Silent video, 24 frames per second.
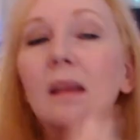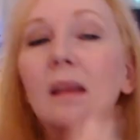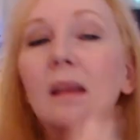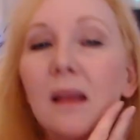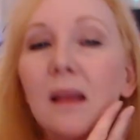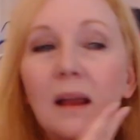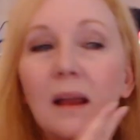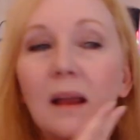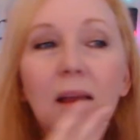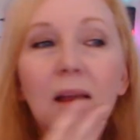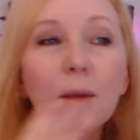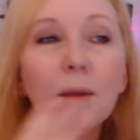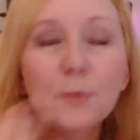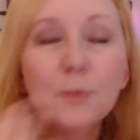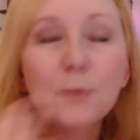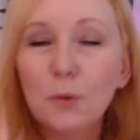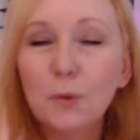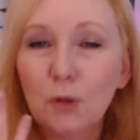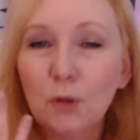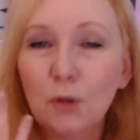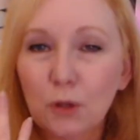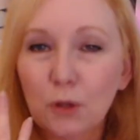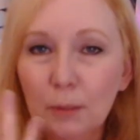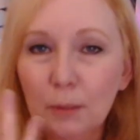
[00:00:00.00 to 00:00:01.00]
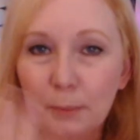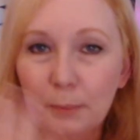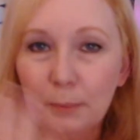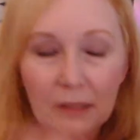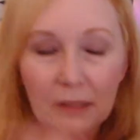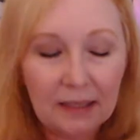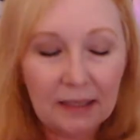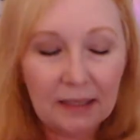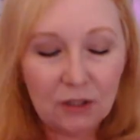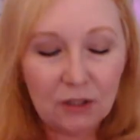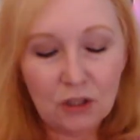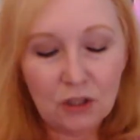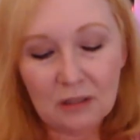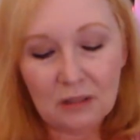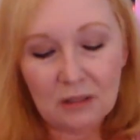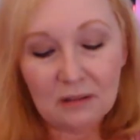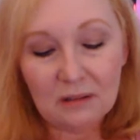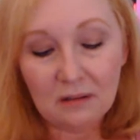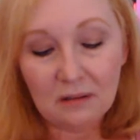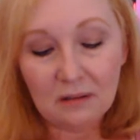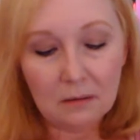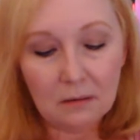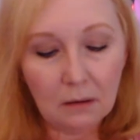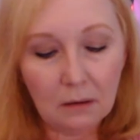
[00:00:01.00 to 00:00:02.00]
helps with your complexion and
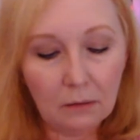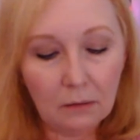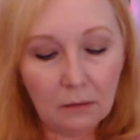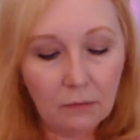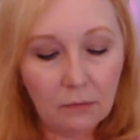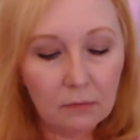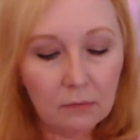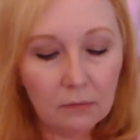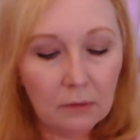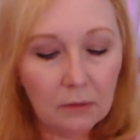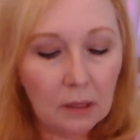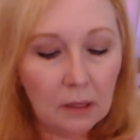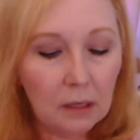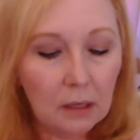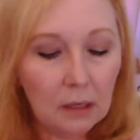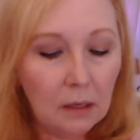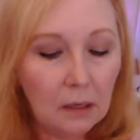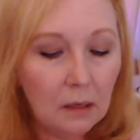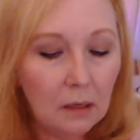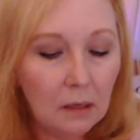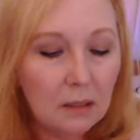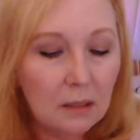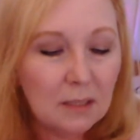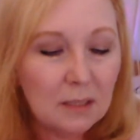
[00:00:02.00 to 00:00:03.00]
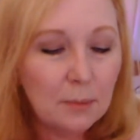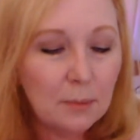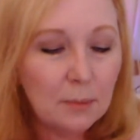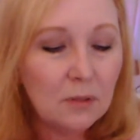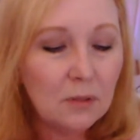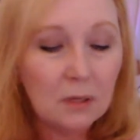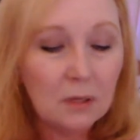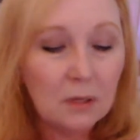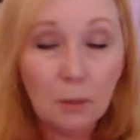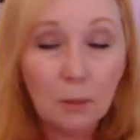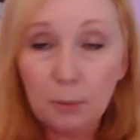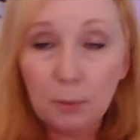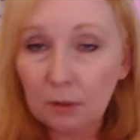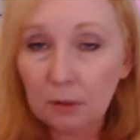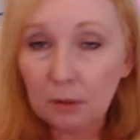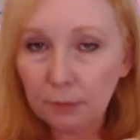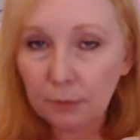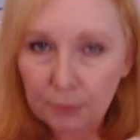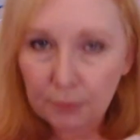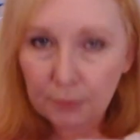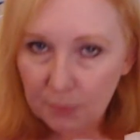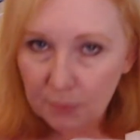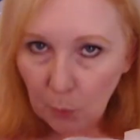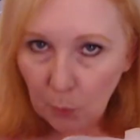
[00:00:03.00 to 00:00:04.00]
stuff. It's supposed to help you
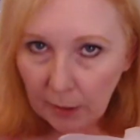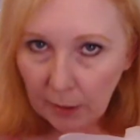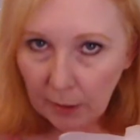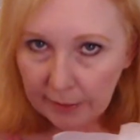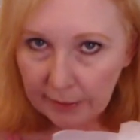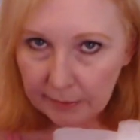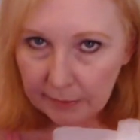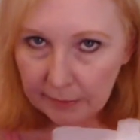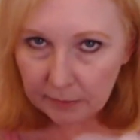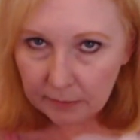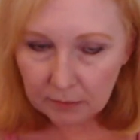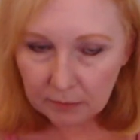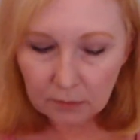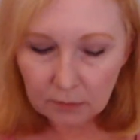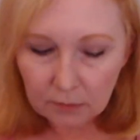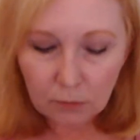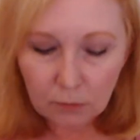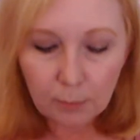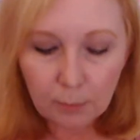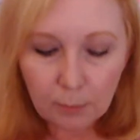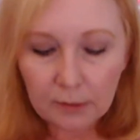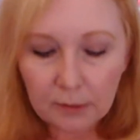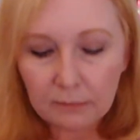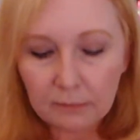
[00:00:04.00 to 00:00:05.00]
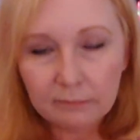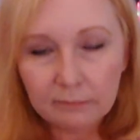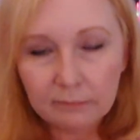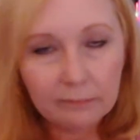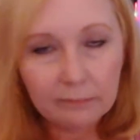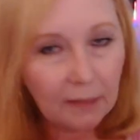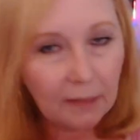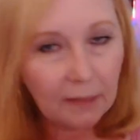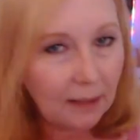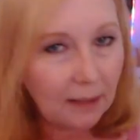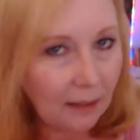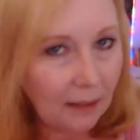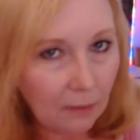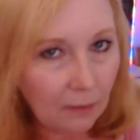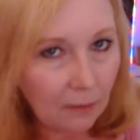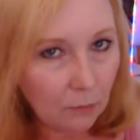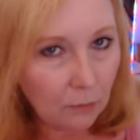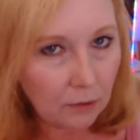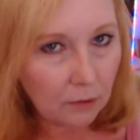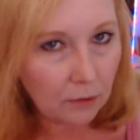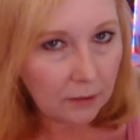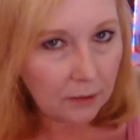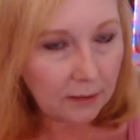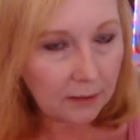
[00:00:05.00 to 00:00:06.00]
lose weight too, but I can't
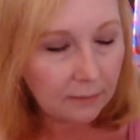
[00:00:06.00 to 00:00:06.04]
really